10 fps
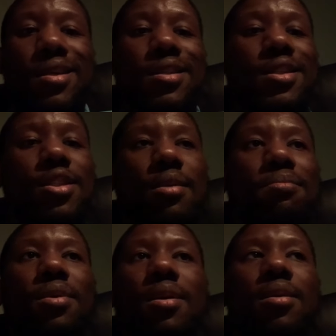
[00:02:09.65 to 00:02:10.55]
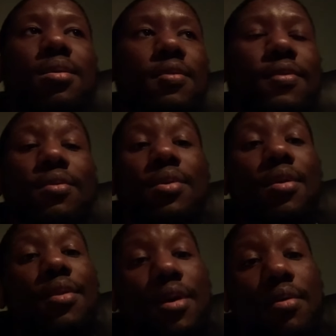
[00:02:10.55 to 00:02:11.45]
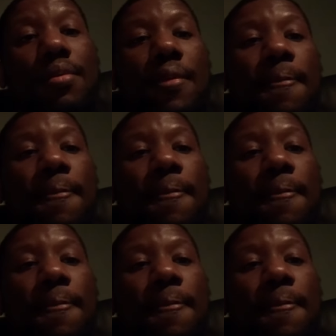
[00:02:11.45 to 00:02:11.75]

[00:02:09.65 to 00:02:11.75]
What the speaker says: on that shit, bro. For real though.